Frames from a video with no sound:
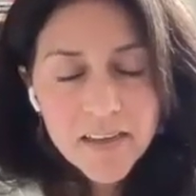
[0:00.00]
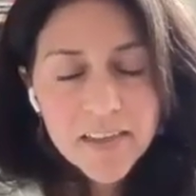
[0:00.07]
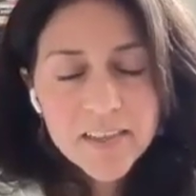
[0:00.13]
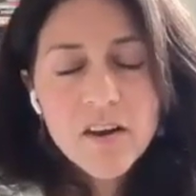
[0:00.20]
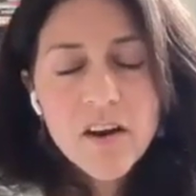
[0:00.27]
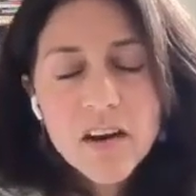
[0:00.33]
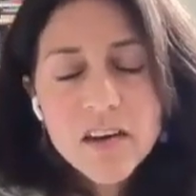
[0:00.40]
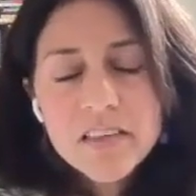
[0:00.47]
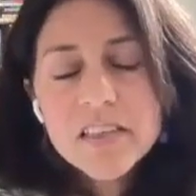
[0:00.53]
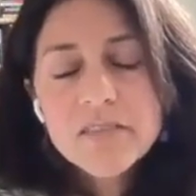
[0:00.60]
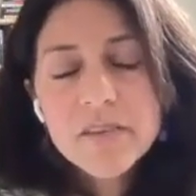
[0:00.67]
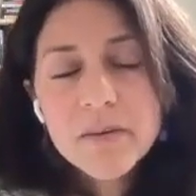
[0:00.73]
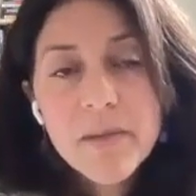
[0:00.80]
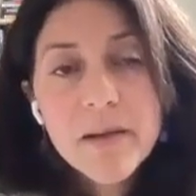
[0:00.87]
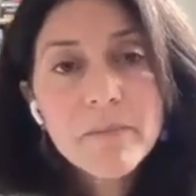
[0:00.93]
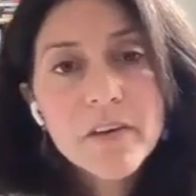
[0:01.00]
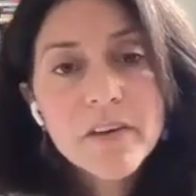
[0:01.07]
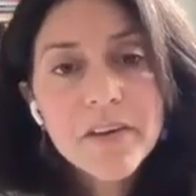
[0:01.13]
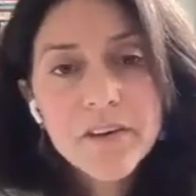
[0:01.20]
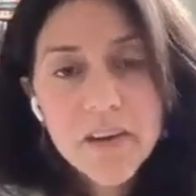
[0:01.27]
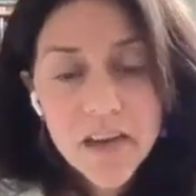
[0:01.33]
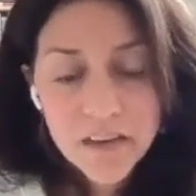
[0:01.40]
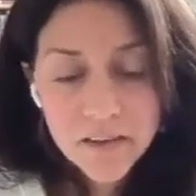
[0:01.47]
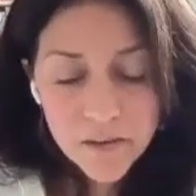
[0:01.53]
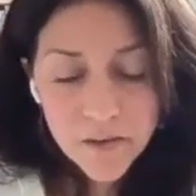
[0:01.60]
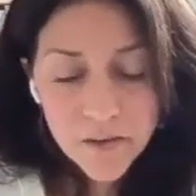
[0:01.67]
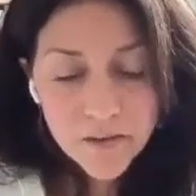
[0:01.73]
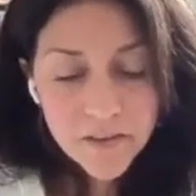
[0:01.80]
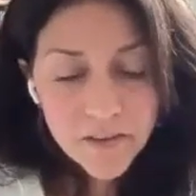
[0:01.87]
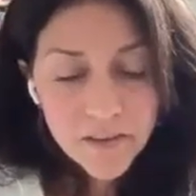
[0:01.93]
It's hard to remember you're not
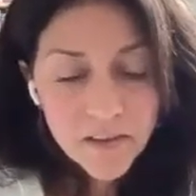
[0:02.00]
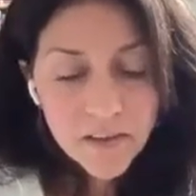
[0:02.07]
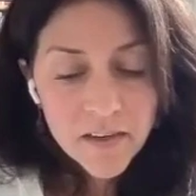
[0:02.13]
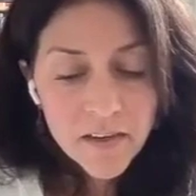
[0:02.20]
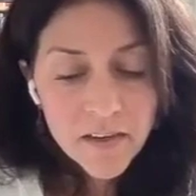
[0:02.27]
alone.